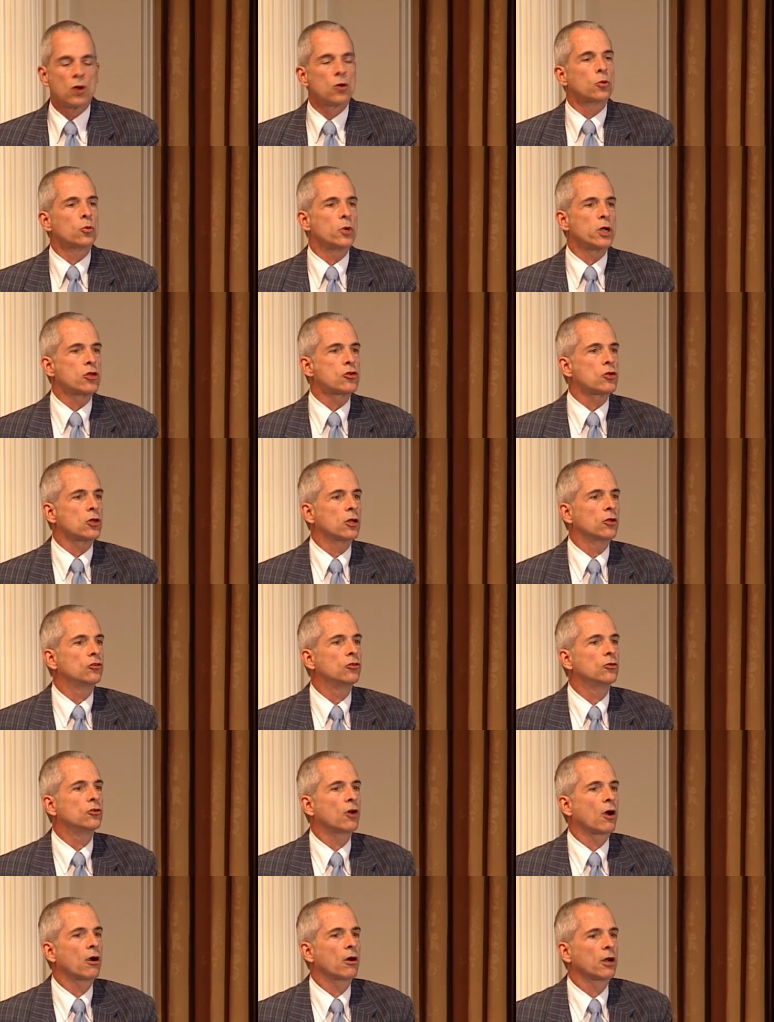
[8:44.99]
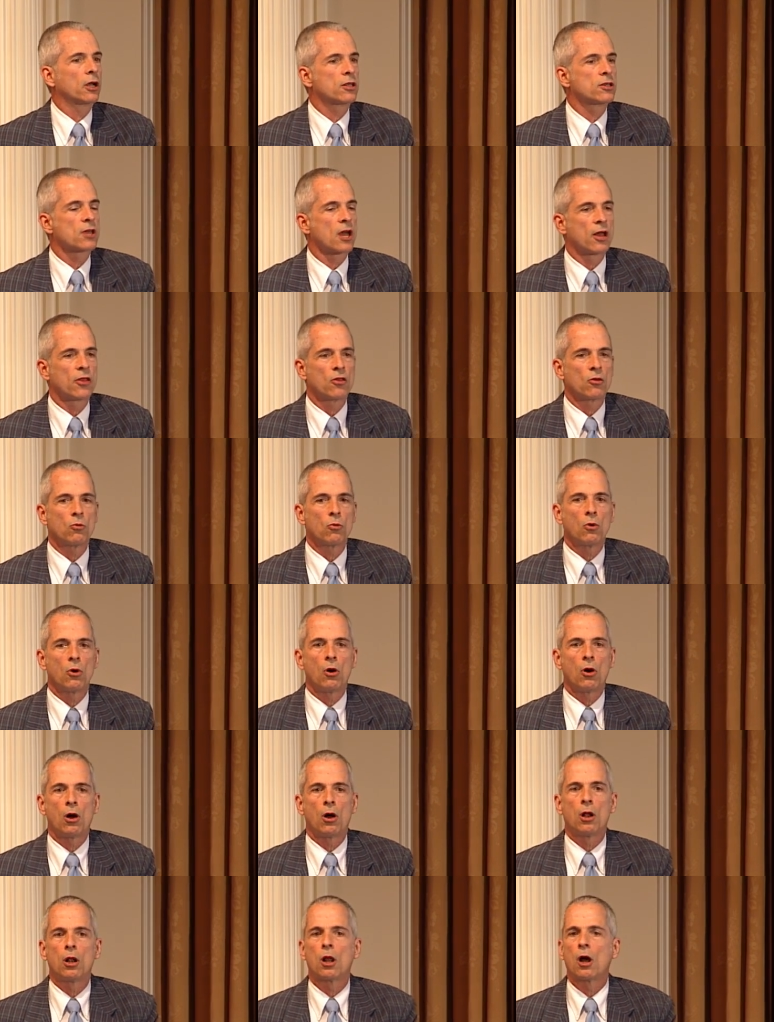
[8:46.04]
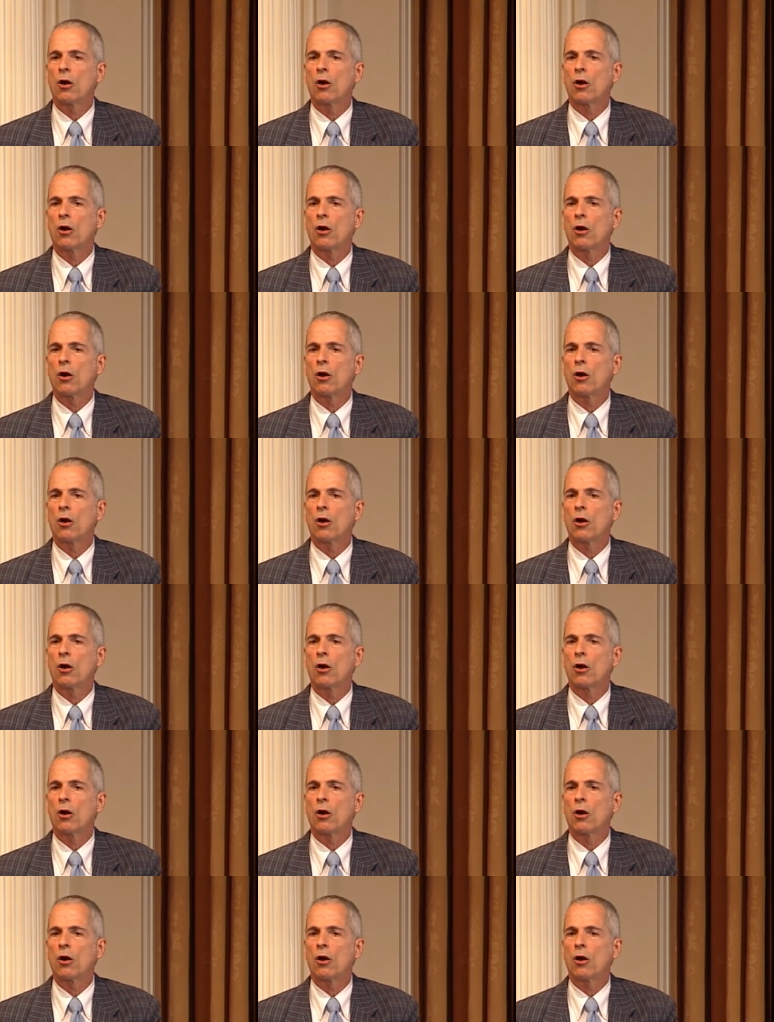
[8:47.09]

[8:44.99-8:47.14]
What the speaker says: reaching to targets on the wall?